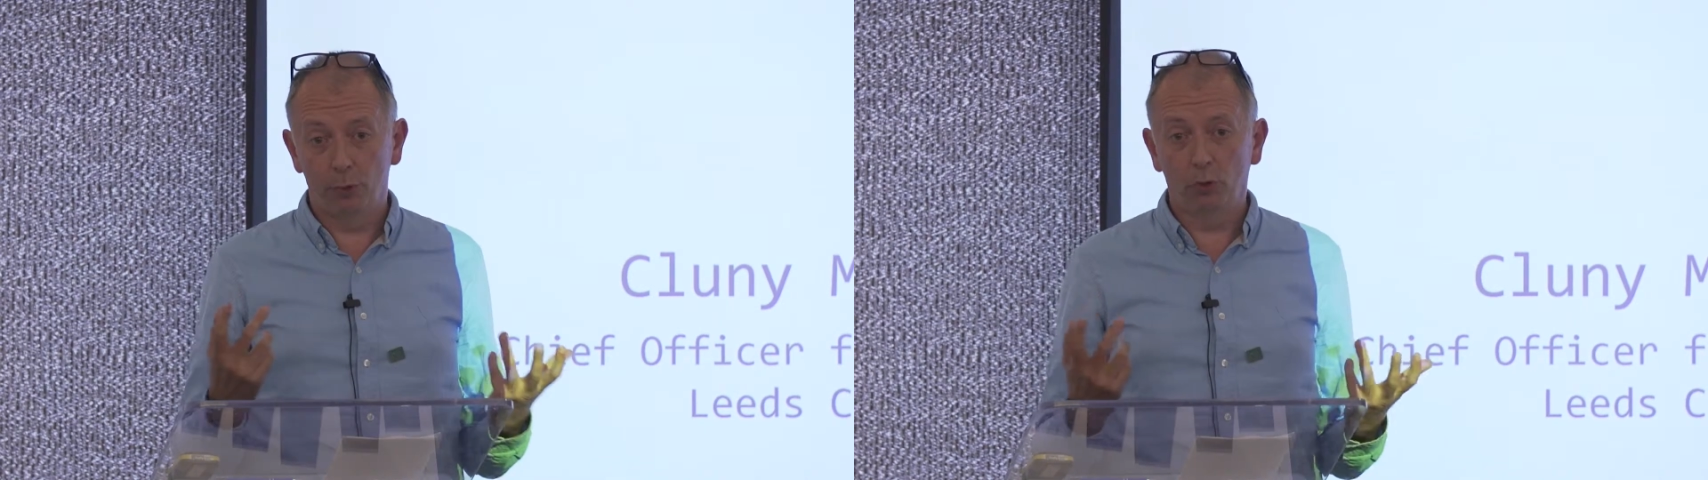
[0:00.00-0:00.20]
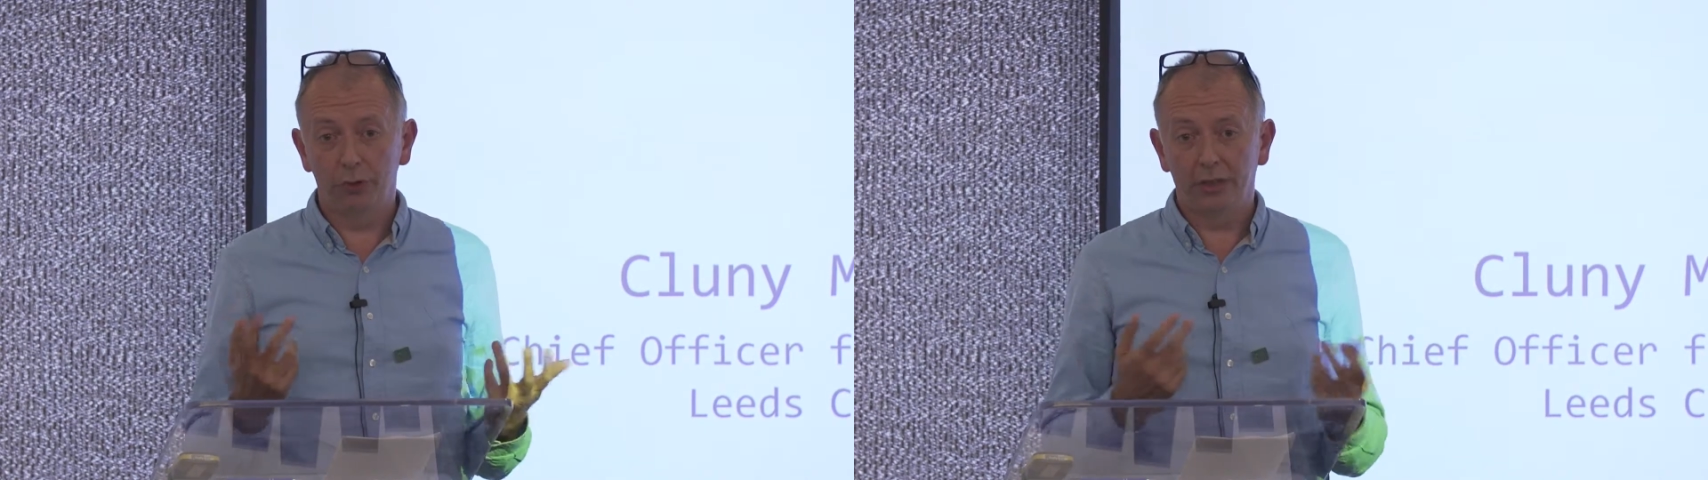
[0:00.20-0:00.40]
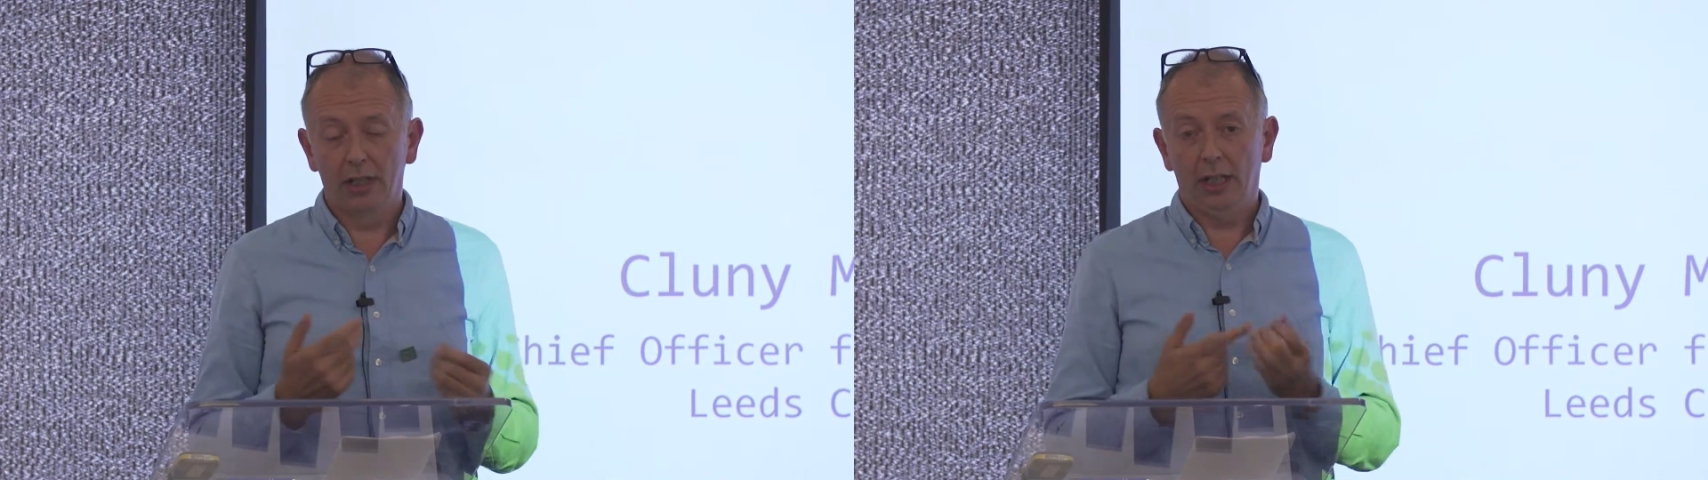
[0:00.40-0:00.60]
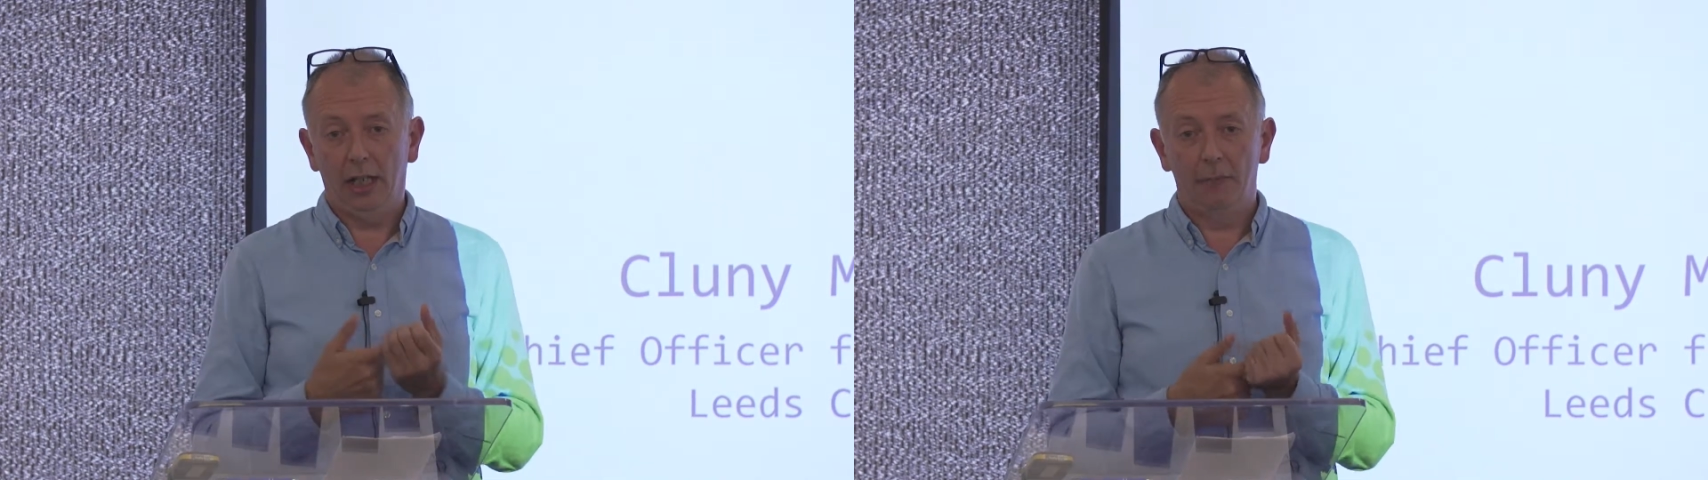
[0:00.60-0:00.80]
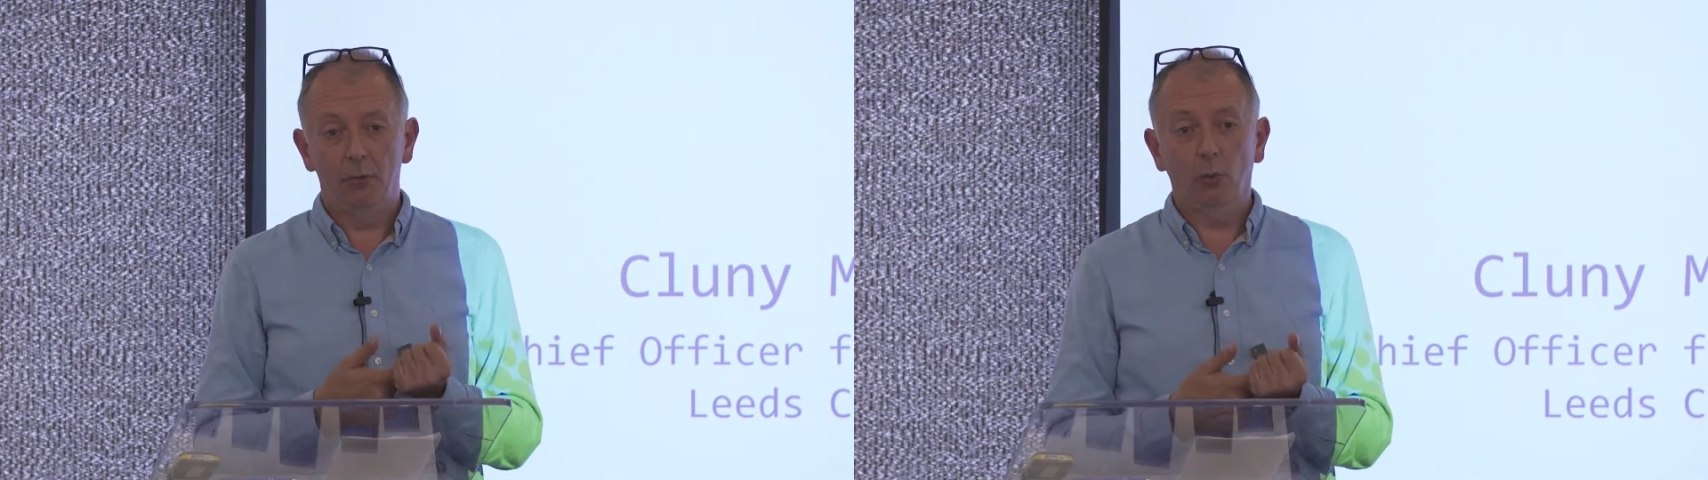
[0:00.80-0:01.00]
board
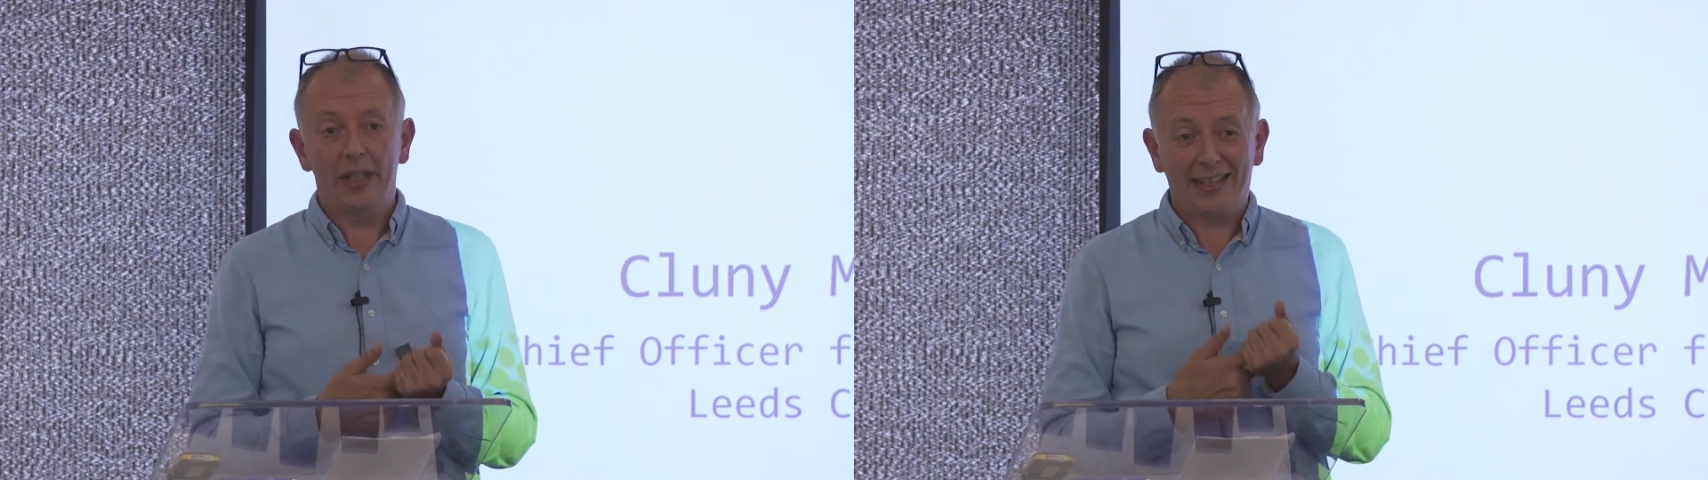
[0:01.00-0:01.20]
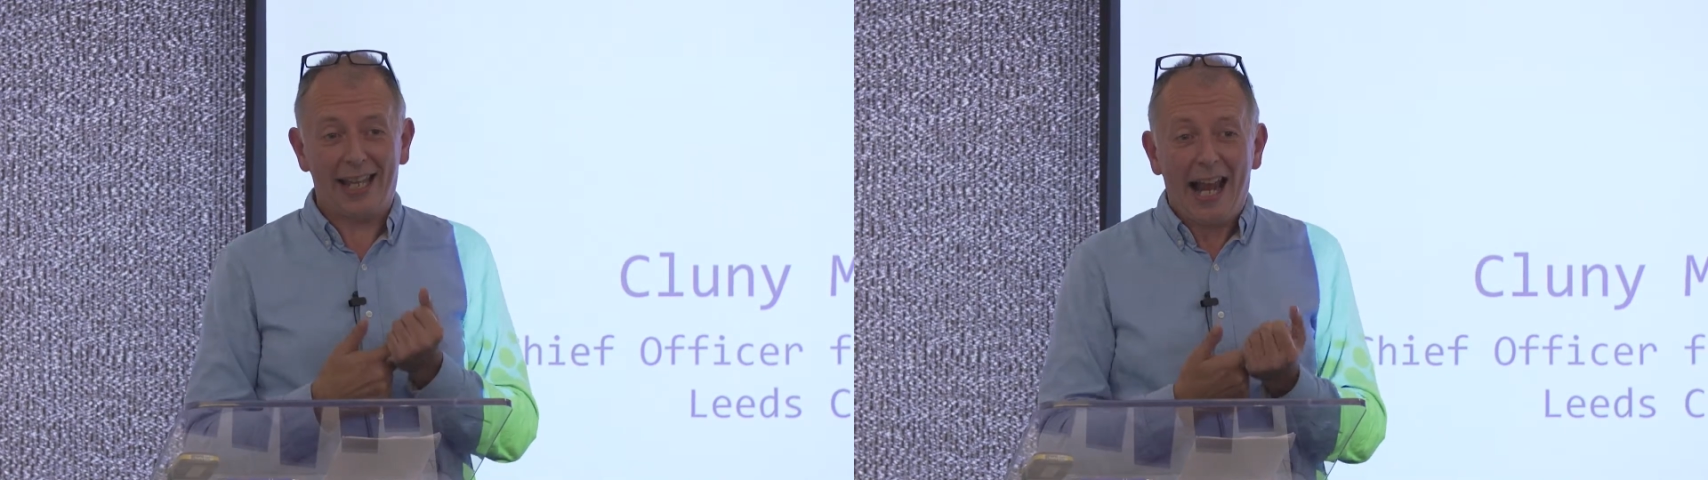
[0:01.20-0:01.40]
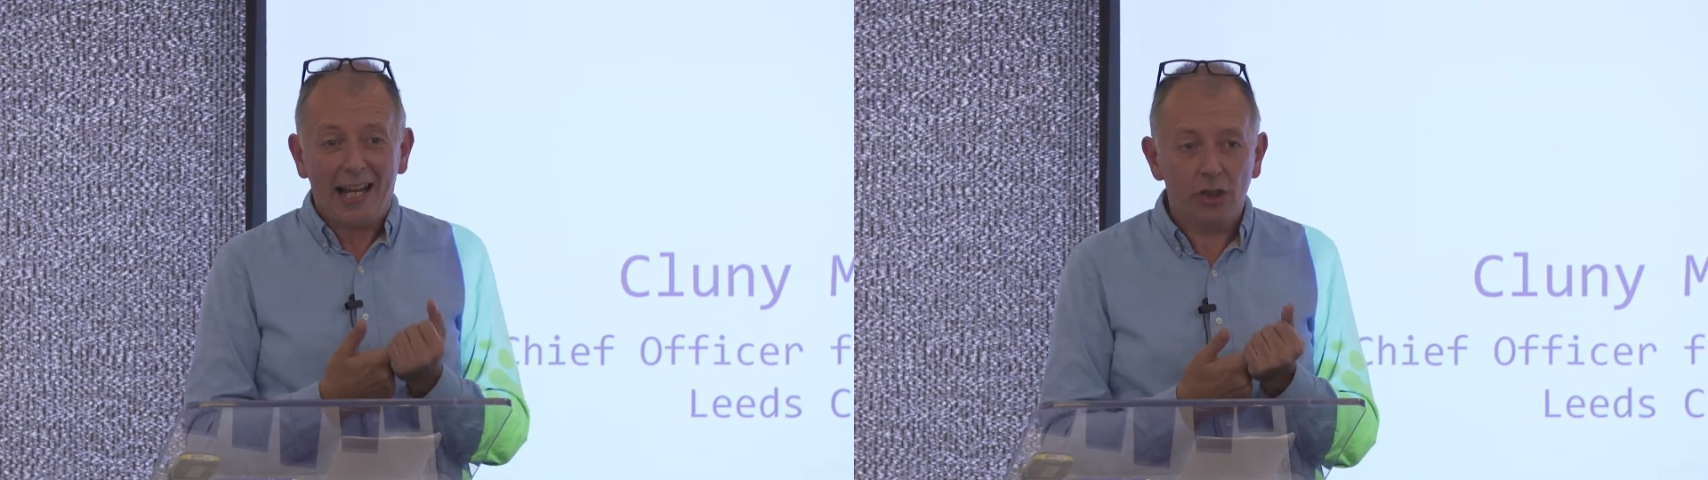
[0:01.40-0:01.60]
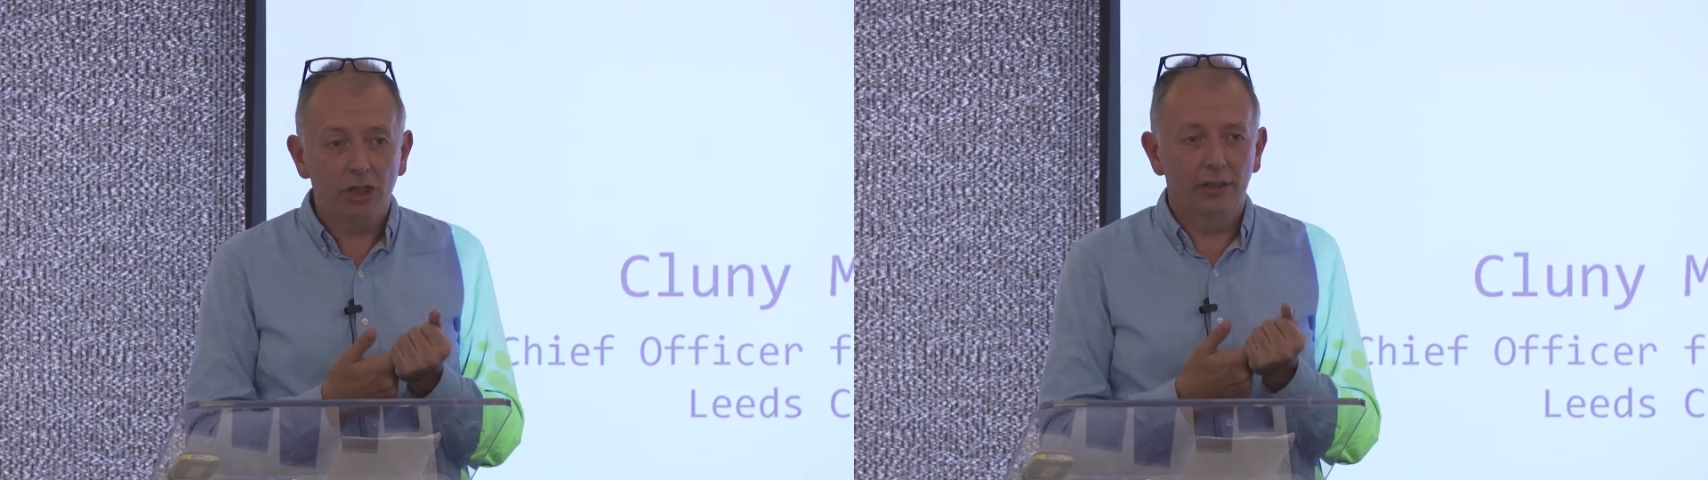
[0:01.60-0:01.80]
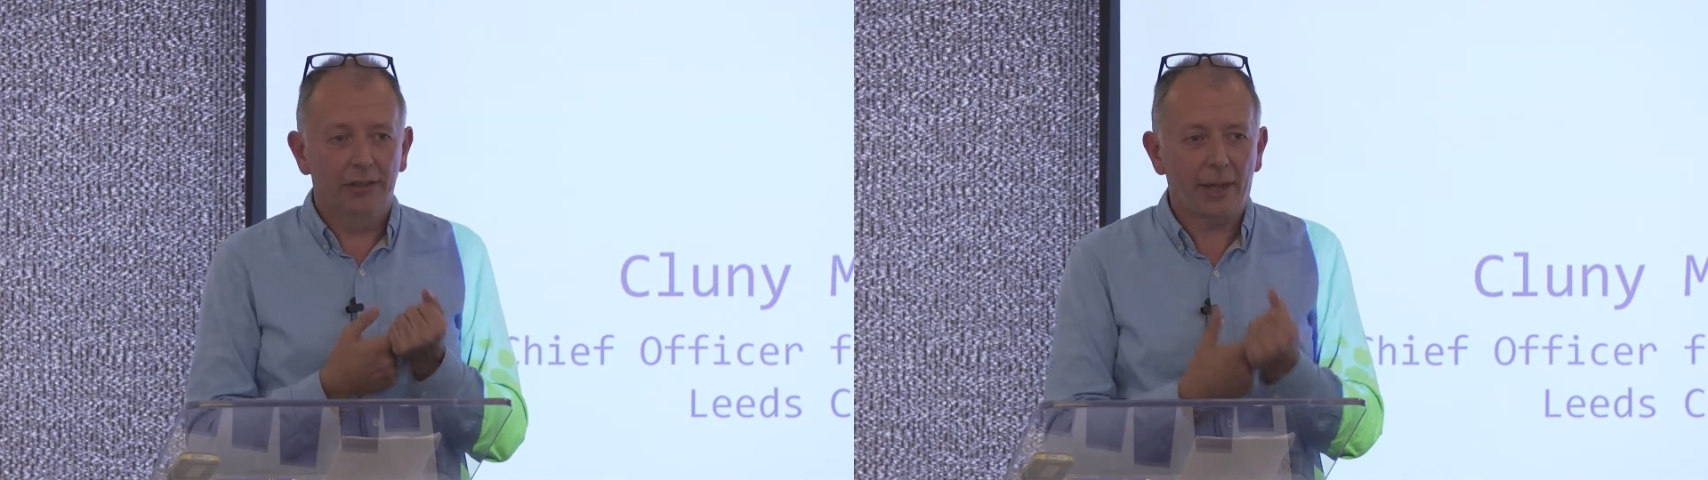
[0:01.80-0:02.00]
with cash.